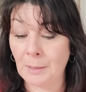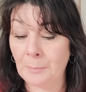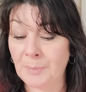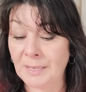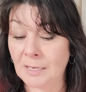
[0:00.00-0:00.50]

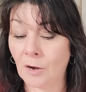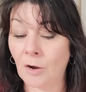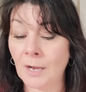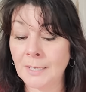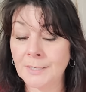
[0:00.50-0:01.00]

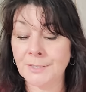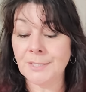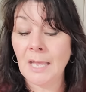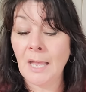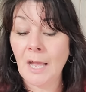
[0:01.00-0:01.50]

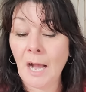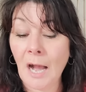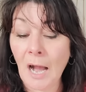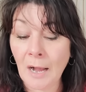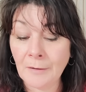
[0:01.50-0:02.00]
because
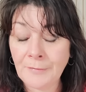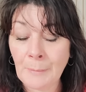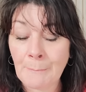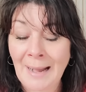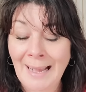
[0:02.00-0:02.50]
of the
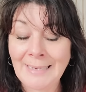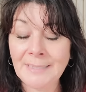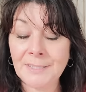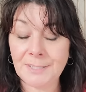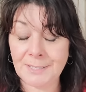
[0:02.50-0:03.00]

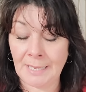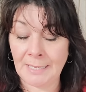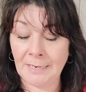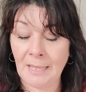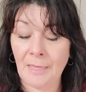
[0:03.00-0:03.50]

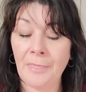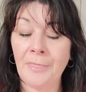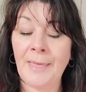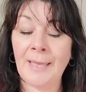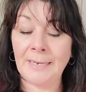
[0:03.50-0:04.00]
mindset
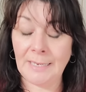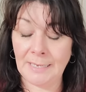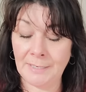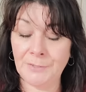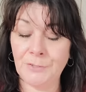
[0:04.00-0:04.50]
that
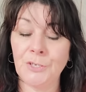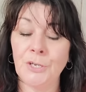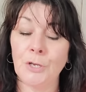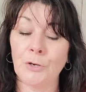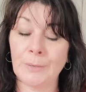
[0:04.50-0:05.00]
is
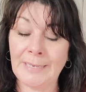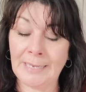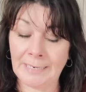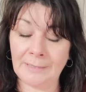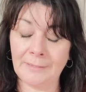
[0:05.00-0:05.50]

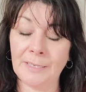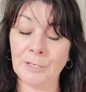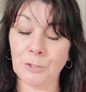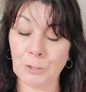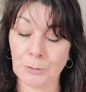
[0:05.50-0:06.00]
creating the
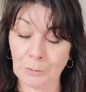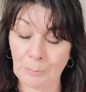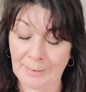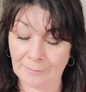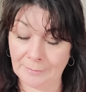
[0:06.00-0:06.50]
internal
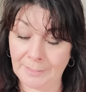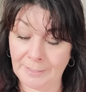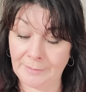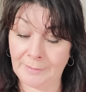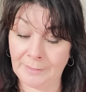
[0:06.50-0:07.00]
balance,
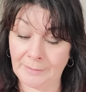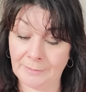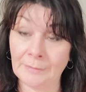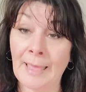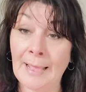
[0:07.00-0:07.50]
the, the,
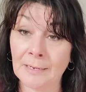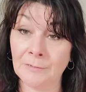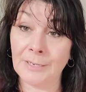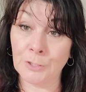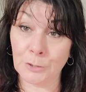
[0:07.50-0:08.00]
the lack
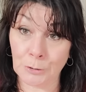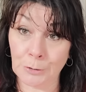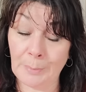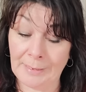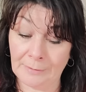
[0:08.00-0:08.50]
of
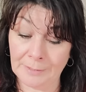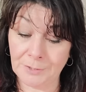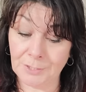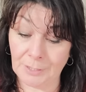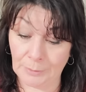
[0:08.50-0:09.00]
internal
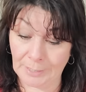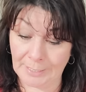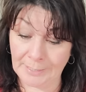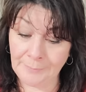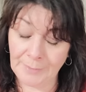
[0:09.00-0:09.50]
balance,
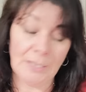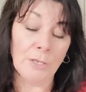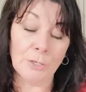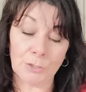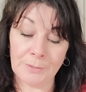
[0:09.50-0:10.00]
okay?
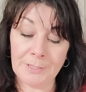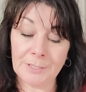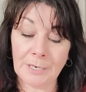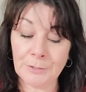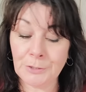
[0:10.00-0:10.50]
So these
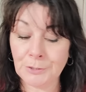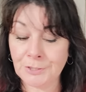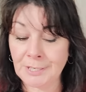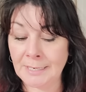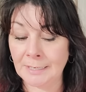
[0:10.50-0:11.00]
cards are
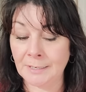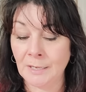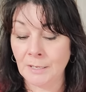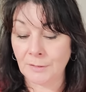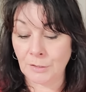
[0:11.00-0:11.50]
saying
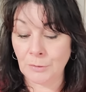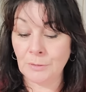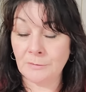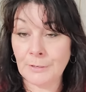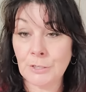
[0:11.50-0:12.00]
the
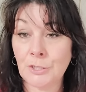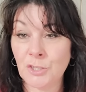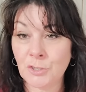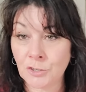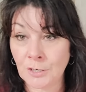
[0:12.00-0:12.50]
universe
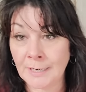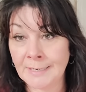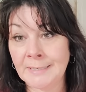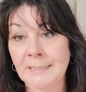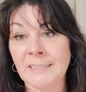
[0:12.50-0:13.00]
is
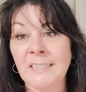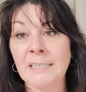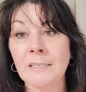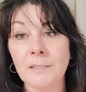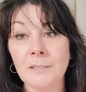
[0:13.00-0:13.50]
trying to
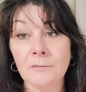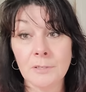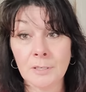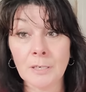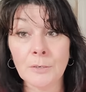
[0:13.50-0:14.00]
get you
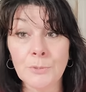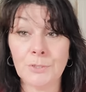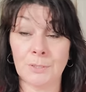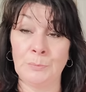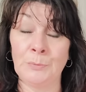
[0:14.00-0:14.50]
to go
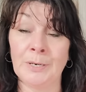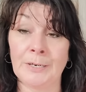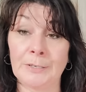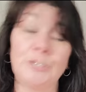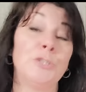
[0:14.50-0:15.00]

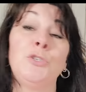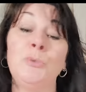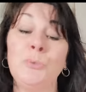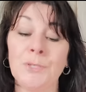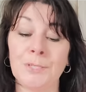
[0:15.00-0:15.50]
somewhere, to
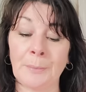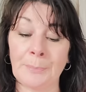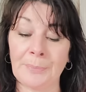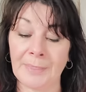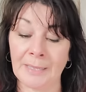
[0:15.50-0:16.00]
do
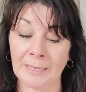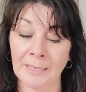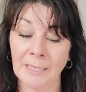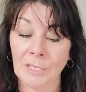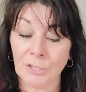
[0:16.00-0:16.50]

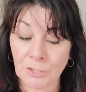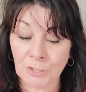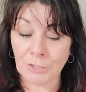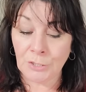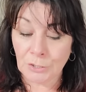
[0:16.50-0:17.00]
something,
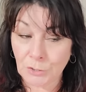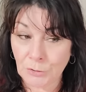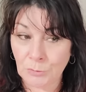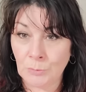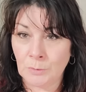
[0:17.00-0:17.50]
to,
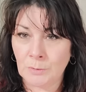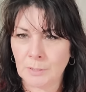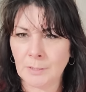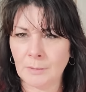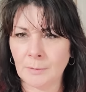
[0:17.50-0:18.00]
to
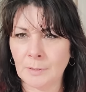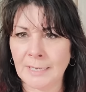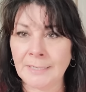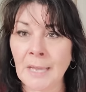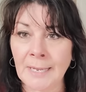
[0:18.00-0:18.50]

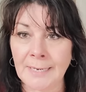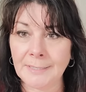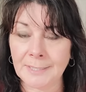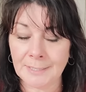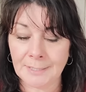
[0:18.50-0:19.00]

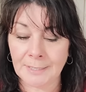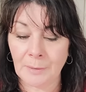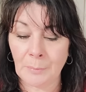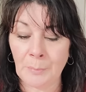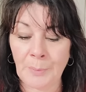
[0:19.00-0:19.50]
ignite,
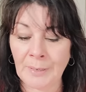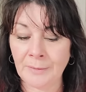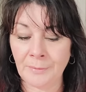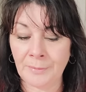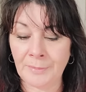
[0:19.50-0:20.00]

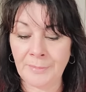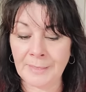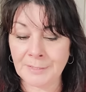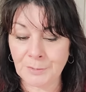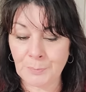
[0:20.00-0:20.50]
but
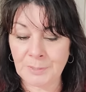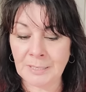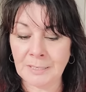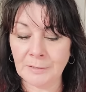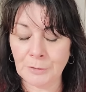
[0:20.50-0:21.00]
this
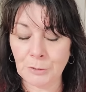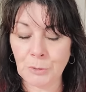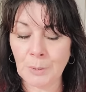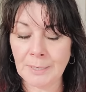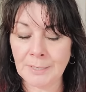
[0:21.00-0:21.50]
particular
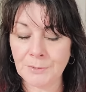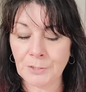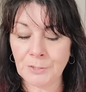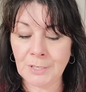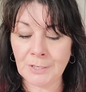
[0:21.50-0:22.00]
Taurus
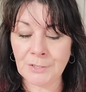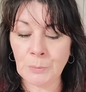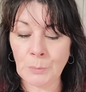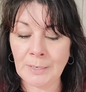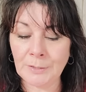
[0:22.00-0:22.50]

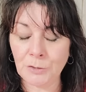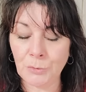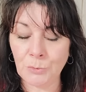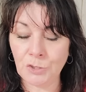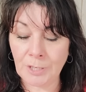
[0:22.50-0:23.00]
doesn't want
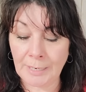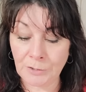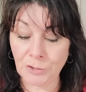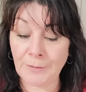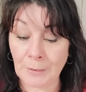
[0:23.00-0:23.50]
to
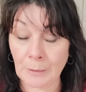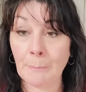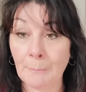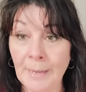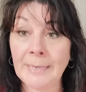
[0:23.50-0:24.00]
change
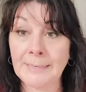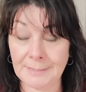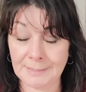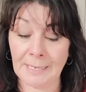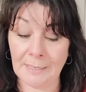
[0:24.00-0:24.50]
their
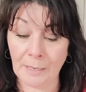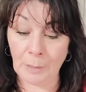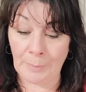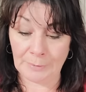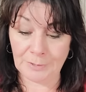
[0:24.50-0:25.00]
mindset
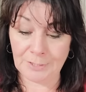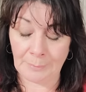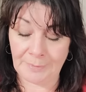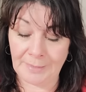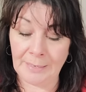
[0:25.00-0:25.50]
about
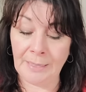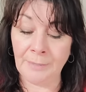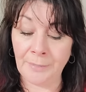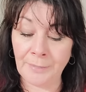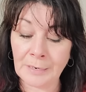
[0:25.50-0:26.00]
something,
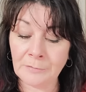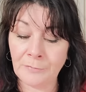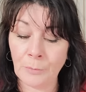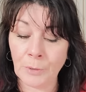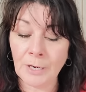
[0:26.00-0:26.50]
and
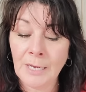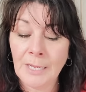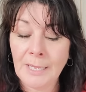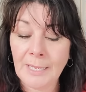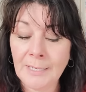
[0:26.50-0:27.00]
therefore
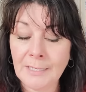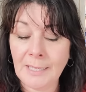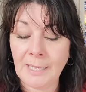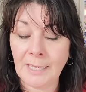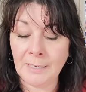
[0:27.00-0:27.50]
it
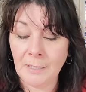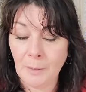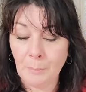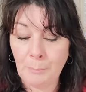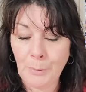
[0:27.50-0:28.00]
can't,
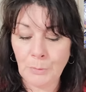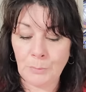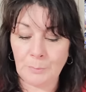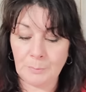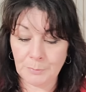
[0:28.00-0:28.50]

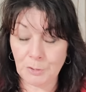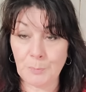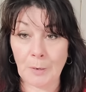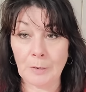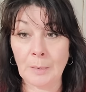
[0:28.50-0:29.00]
boom,
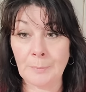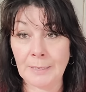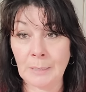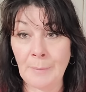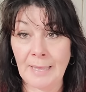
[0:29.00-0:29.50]
spark up
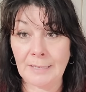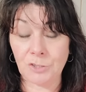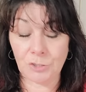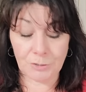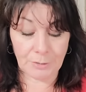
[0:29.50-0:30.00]
like a
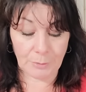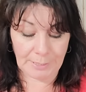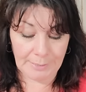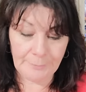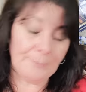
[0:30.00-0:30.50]
match,
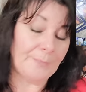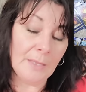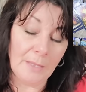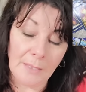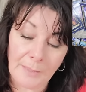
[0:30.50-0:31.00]
okay?
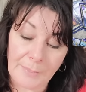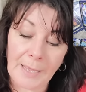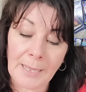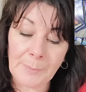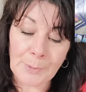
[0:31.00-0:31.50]
The
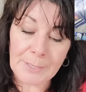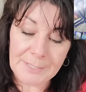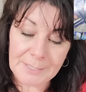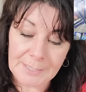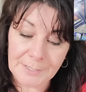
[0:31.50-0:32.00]
High
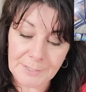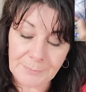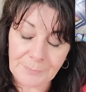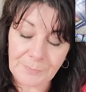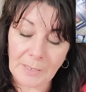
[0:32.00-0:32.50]
Priestess.
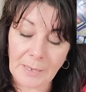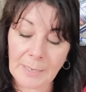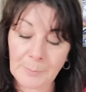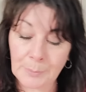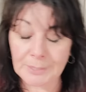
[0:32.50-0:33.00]

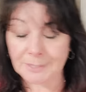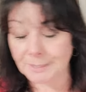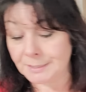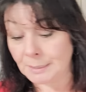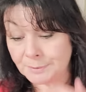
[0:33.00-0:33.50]
High
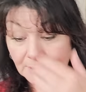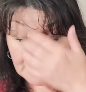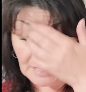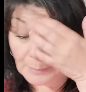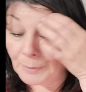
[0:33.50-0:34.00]
Priestess comes on top of